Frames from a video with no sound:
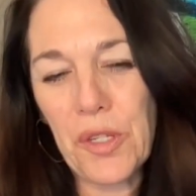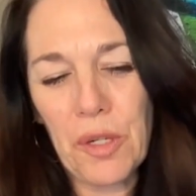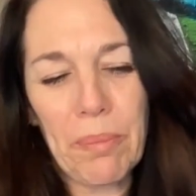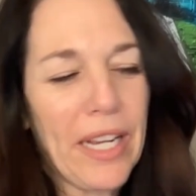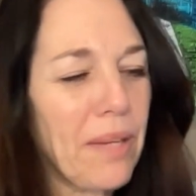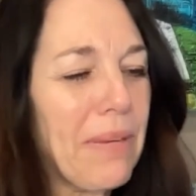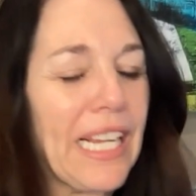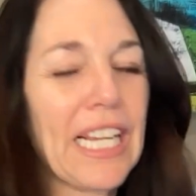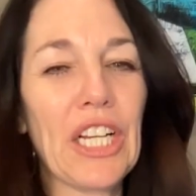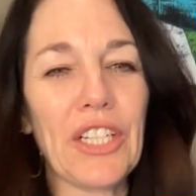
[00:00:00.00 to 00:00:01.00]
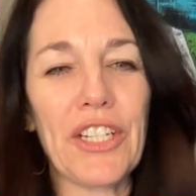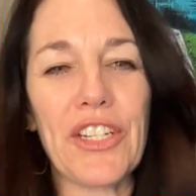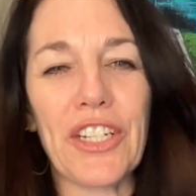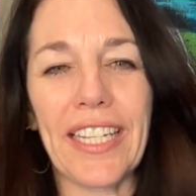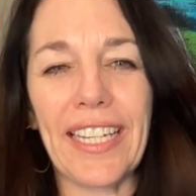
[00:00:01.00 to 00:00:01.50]
snooping on my
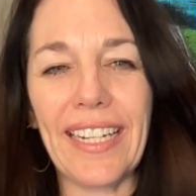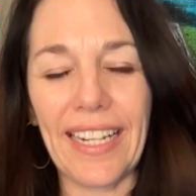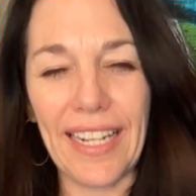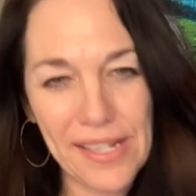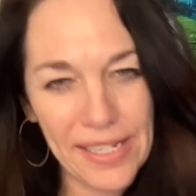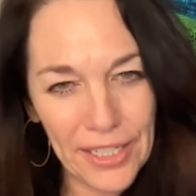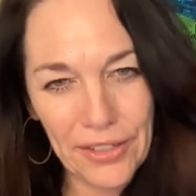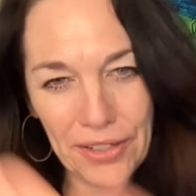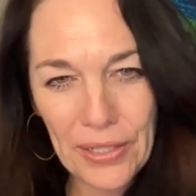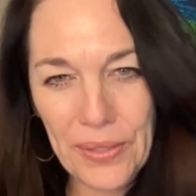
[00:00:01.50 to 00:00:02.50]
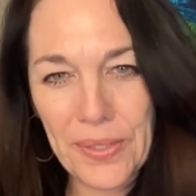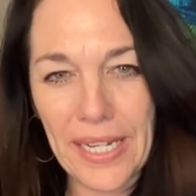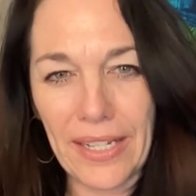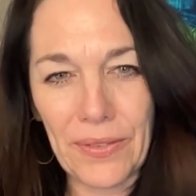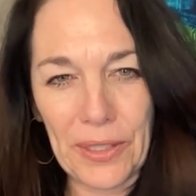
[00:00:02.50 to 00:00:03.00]
college kid, and I see you're in a
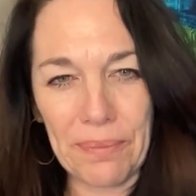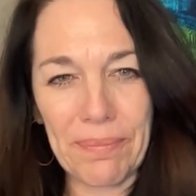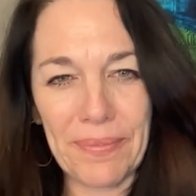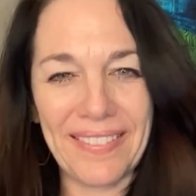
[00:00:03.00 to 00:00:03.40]
hotel room